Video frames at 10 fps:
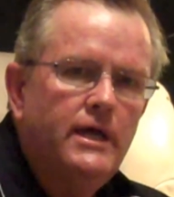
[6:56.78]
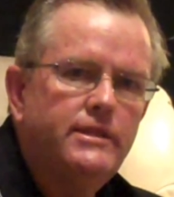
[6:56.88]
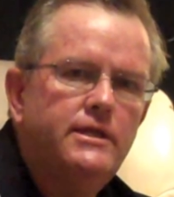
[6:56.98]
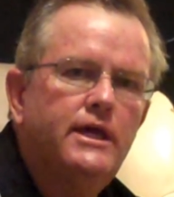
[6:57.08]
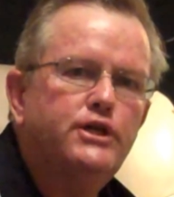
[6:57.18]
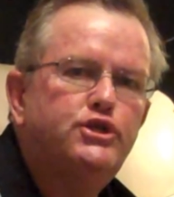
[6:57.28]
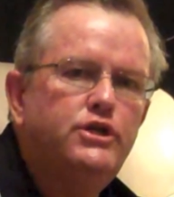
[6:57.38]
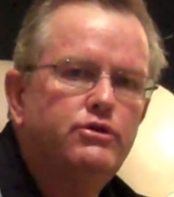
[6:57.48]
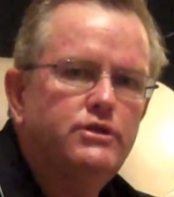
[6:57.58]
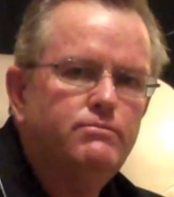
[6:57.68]
And the next
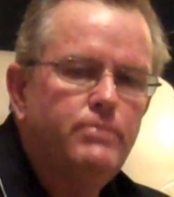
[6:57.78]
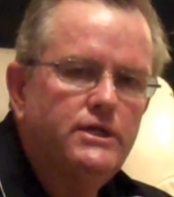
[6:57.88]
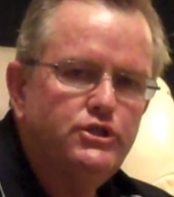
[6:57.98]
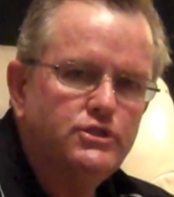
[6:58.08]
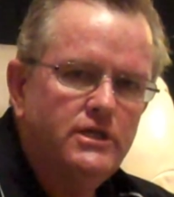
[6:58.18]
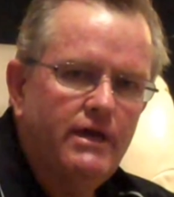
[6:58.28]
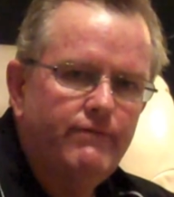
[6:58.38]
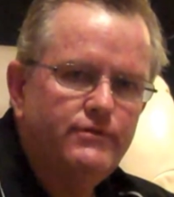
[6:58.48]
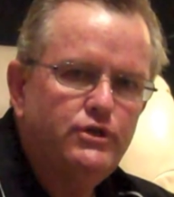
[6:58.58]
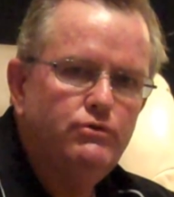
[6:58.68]
year the budget's going to have
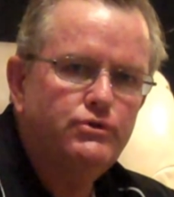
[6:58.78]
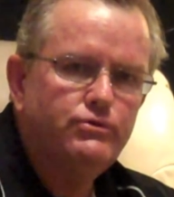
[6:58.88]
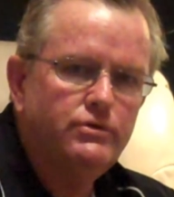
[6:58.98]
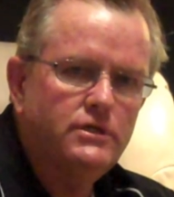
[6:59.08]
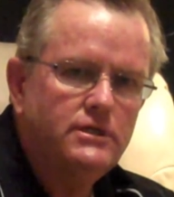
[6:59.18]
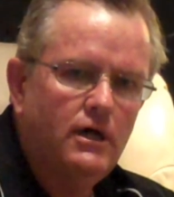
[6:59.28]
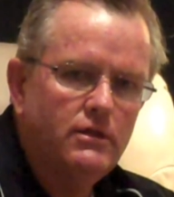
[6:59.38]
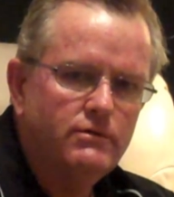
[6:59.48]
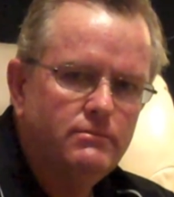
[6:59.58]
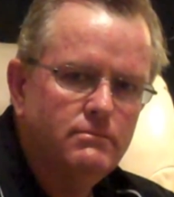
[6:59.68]
a $2 trillion
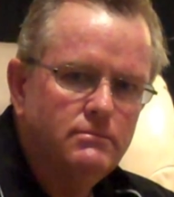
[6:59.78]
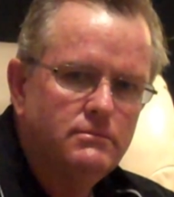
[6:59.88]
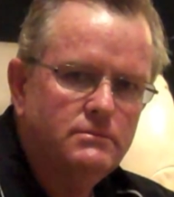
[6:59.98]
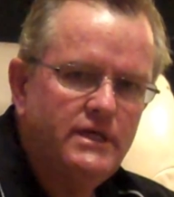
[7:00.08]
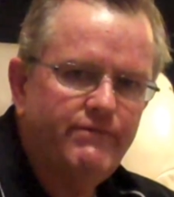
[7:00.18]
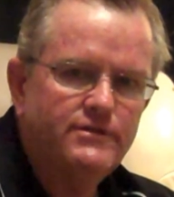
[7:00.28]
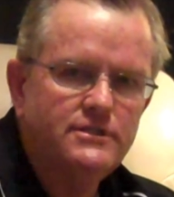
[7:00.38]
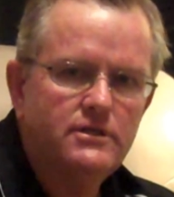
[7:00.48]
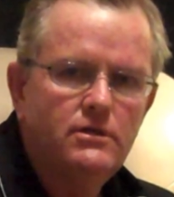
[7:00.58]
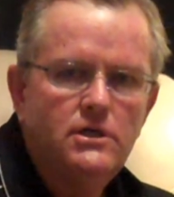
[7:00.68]

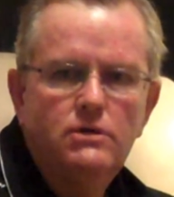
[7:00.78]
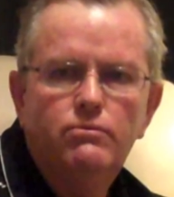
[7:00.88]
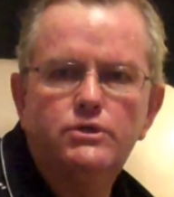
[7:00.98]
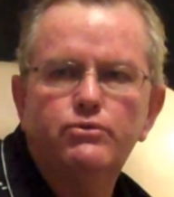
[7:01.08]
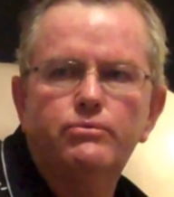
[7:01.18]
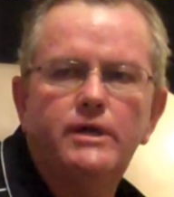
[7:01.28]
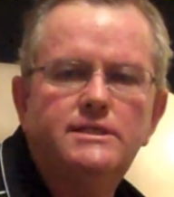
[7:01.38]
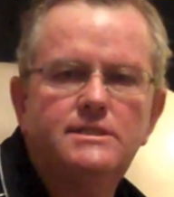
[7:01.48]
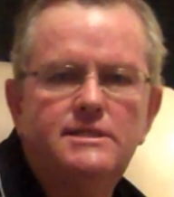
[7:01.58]
deficit, which would raise the